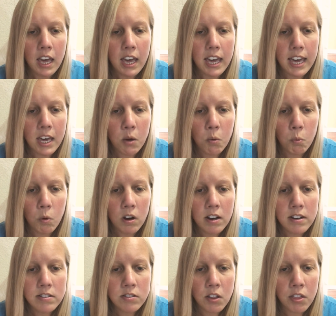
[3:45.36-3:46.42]
It
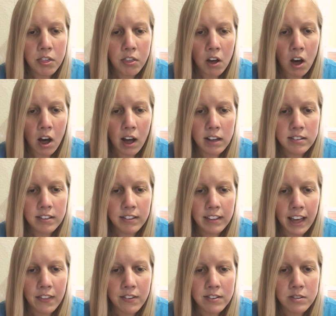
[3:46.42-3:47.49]
was thought
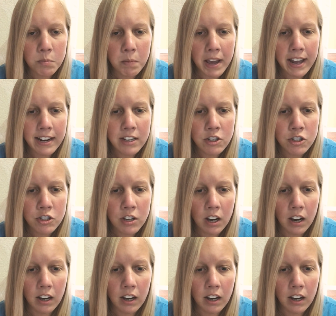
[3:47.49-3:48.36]
that the Spanish